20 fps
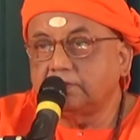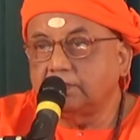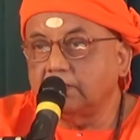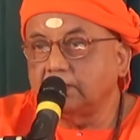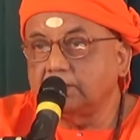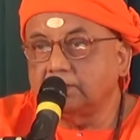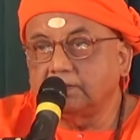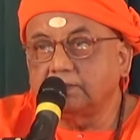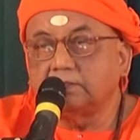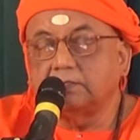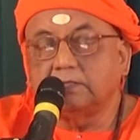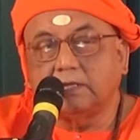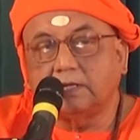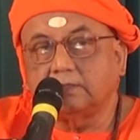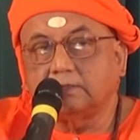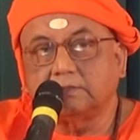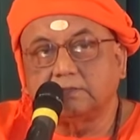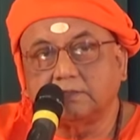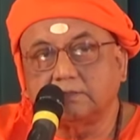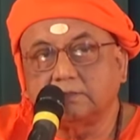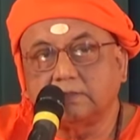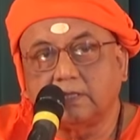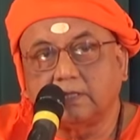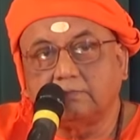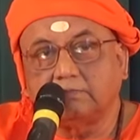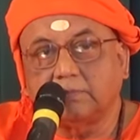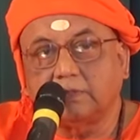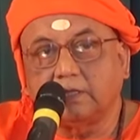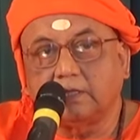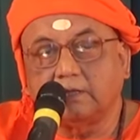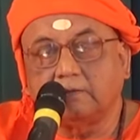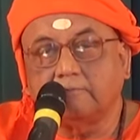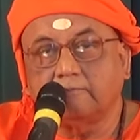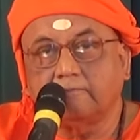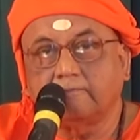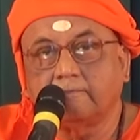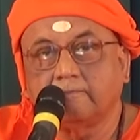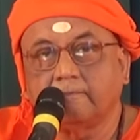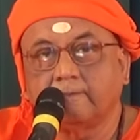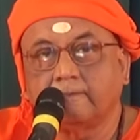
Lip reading: change, that is the same thing.